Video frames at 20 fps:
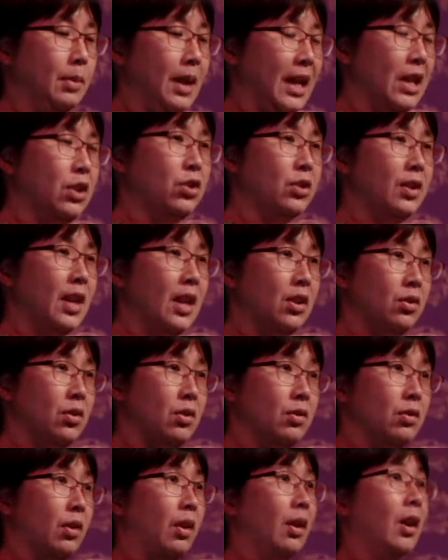Each
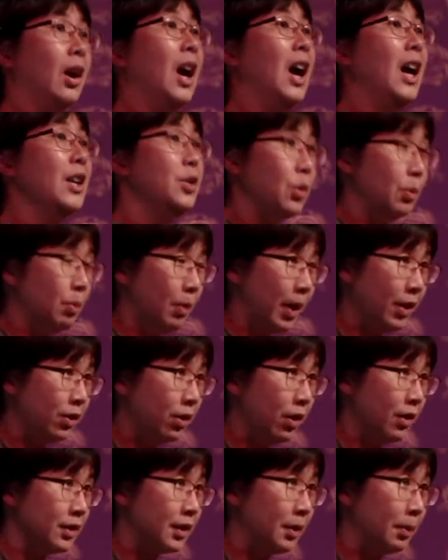sections are 100
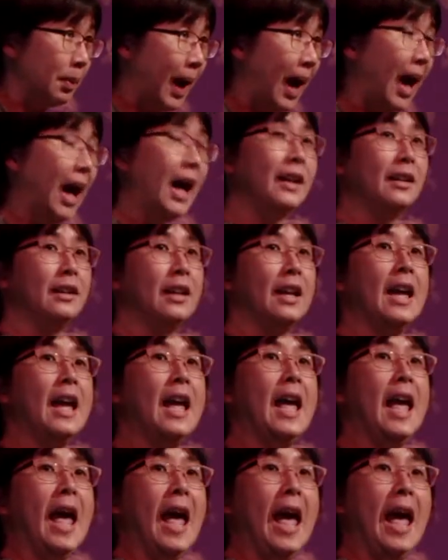microns apart.
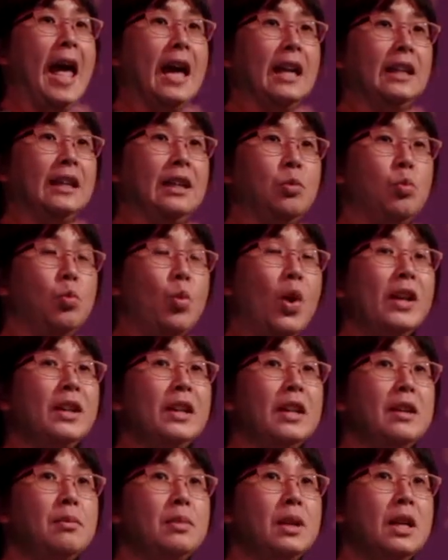And in one
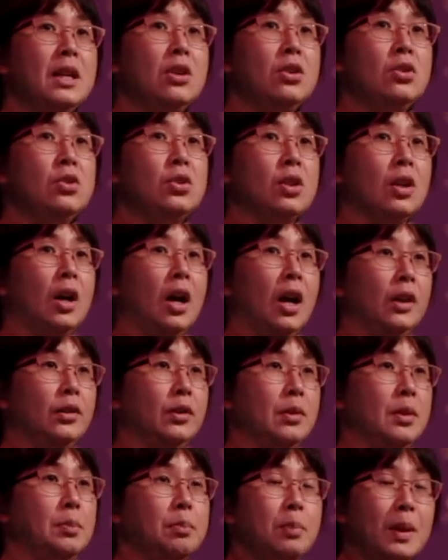image,
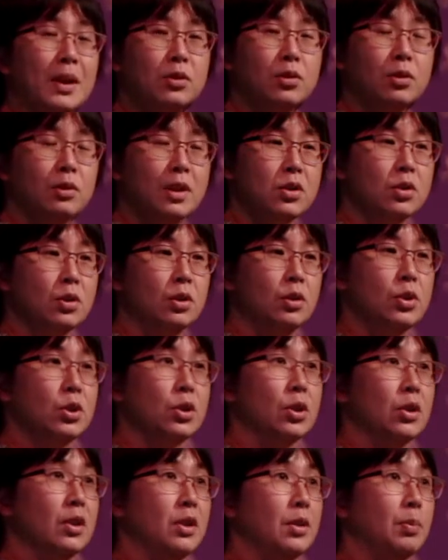the pixel
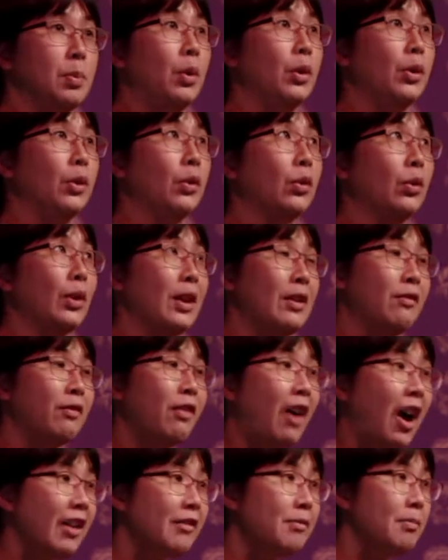resolution is
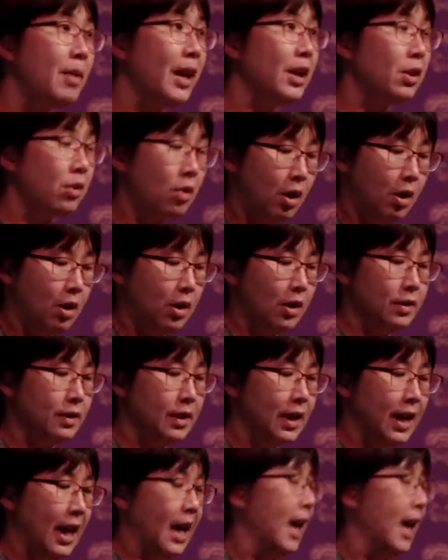0.35 microns.